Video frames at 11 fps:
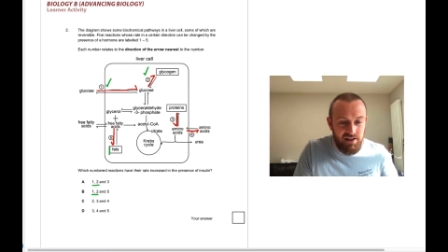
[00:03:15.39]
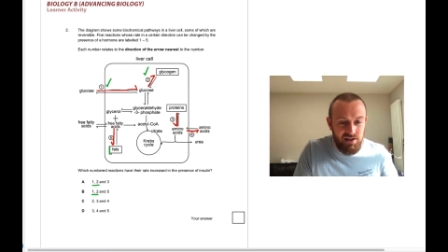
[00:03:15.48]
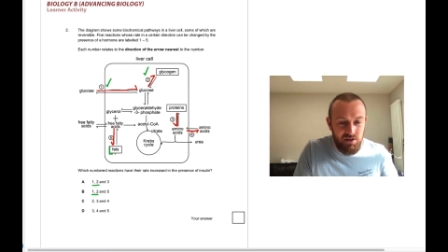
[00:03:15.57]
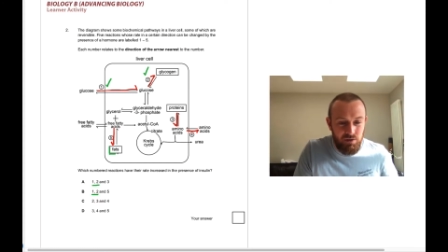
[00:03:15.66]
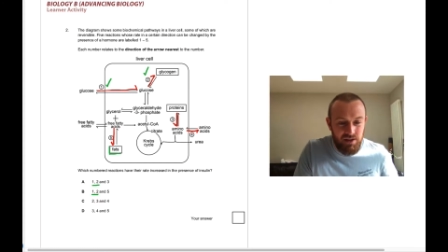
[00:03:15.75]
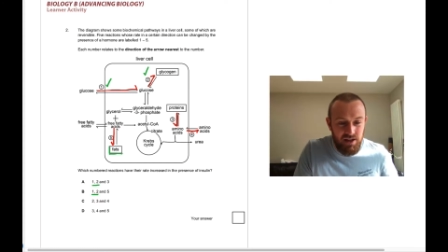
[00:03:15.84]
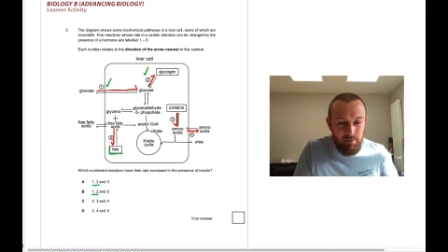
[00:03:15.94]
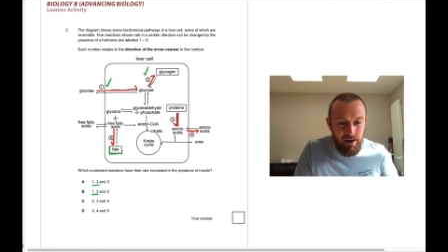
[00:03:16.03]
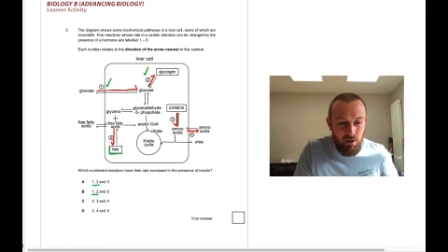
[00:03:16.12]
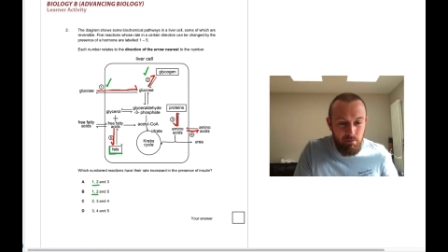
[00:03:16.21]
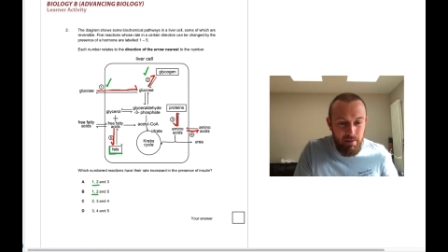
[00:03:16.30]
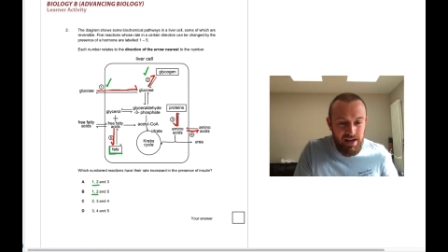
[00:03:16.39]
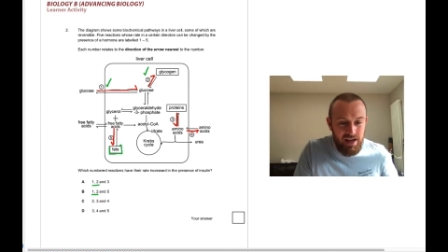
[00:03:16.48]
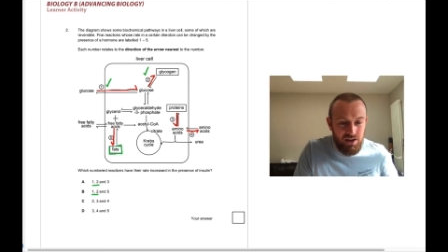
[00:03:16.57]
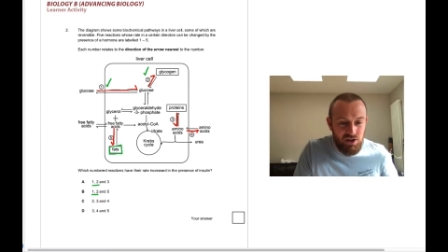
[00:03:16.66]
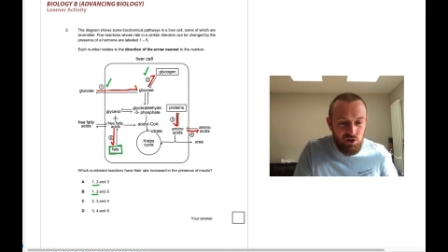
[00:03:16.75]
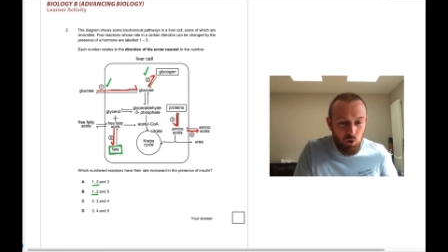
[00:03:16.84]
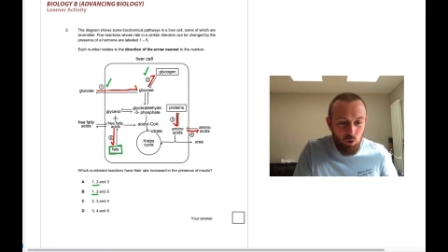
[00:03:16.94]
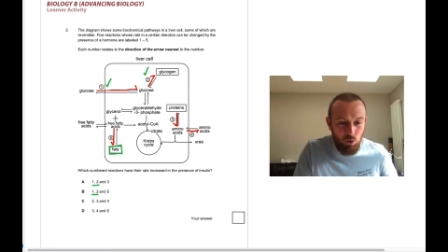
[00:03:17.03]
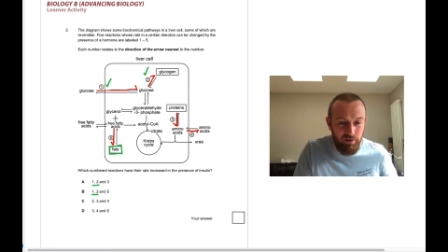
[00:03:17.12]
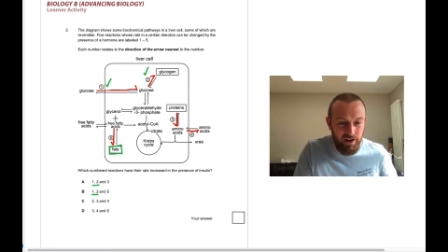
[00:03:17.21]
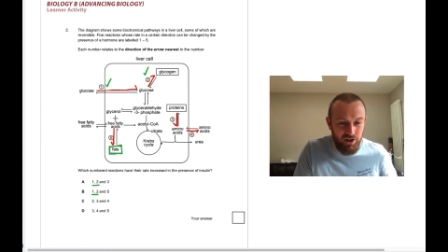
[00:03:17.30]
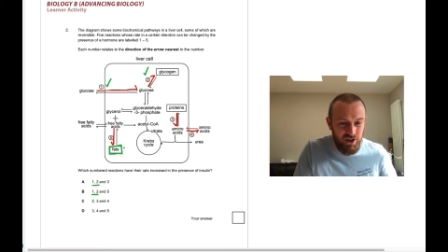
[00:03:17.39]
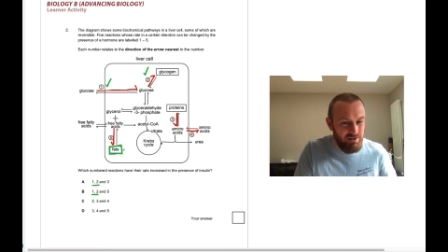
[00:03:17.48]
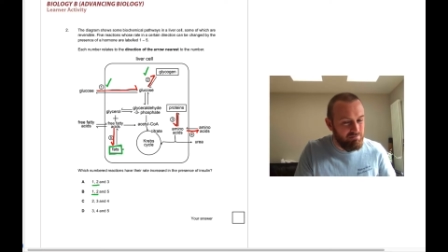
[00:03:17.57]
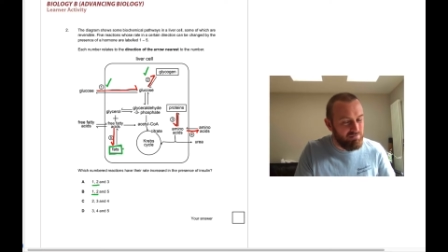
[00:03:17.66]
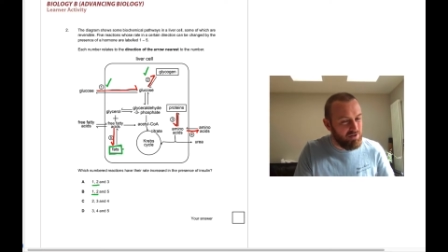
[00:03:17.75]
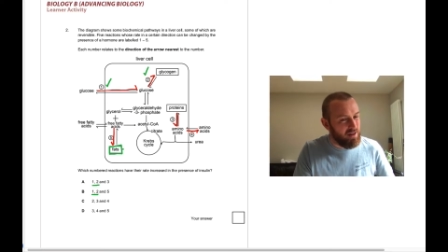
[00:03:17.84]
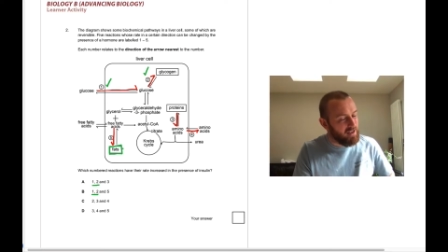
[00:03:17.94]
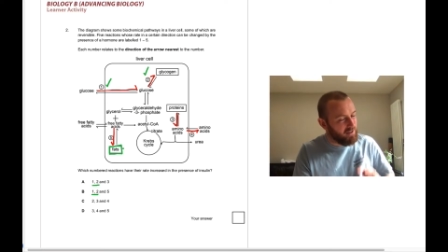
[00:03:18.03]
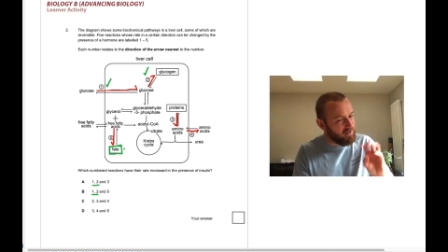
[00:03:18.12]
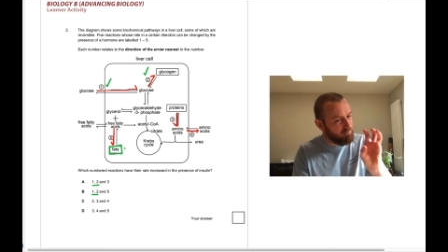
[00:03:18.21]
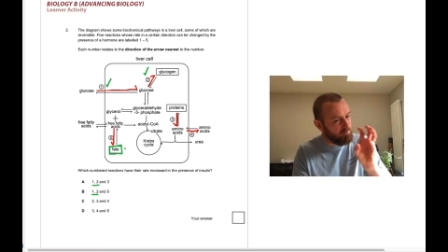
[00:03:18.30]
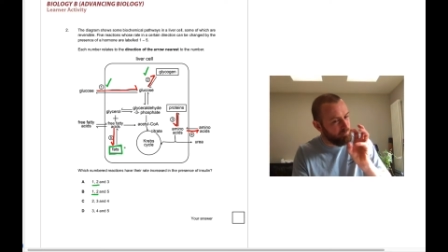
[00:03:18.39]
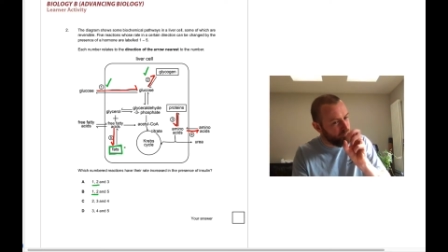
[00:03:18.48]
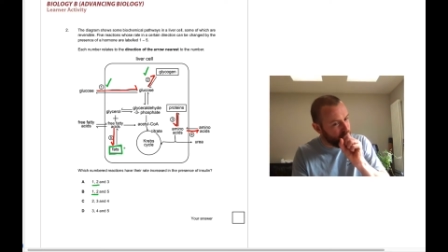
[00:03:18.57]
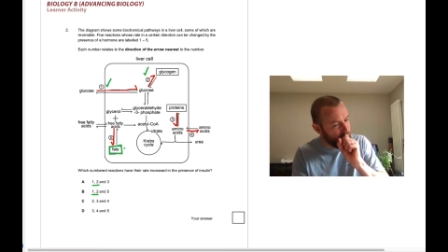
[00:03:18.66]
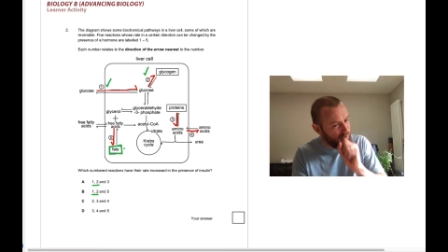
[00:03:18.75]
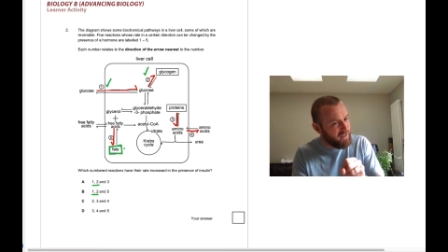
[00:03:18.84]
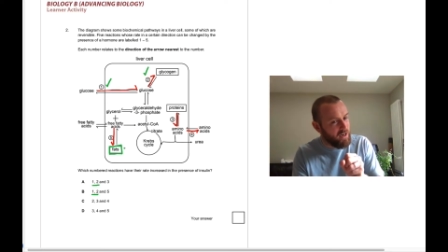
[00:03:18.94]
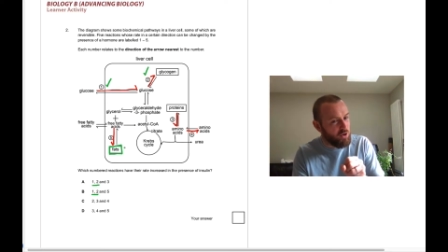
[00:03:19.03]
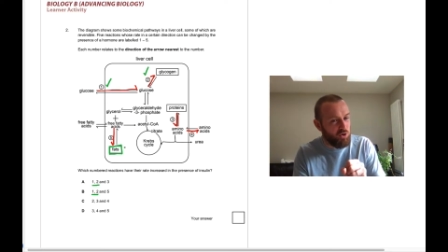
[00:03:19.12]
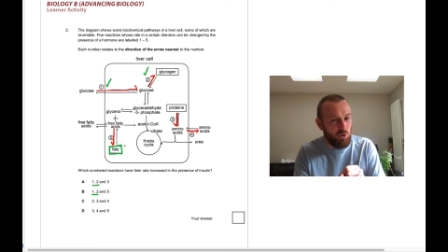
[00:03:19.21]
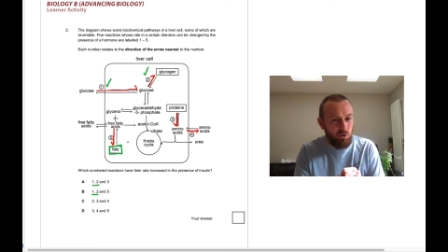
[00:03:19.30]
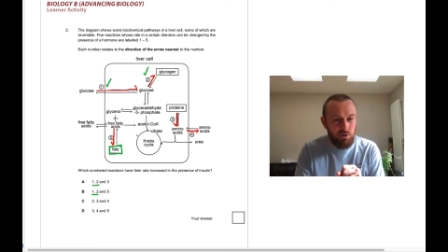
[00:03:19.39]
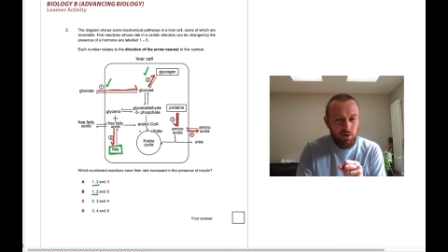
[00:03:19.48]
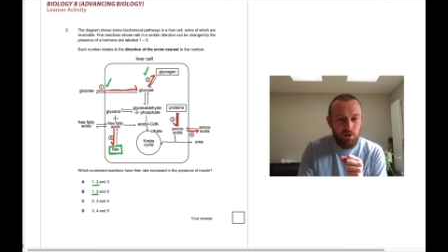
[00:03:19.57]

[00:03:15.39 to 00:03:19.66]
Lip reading: So it's about making a store of energy, so that's potential.